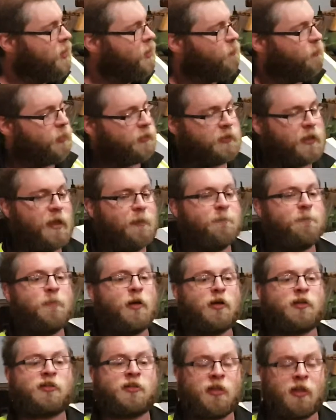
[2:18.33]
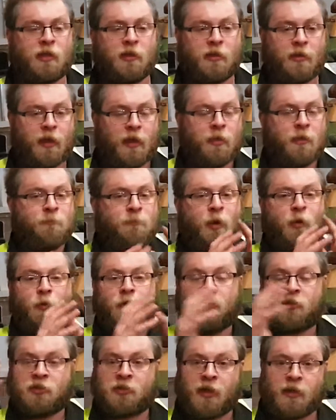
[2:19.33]
But to get much thicker than that, the bolt
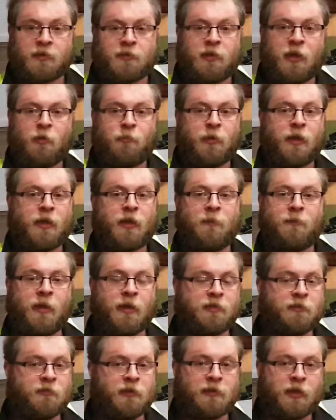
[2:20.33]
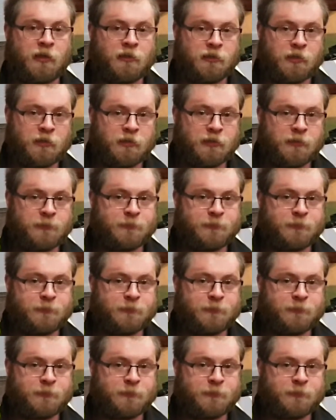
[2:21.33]
would just get so big it makes it redundant.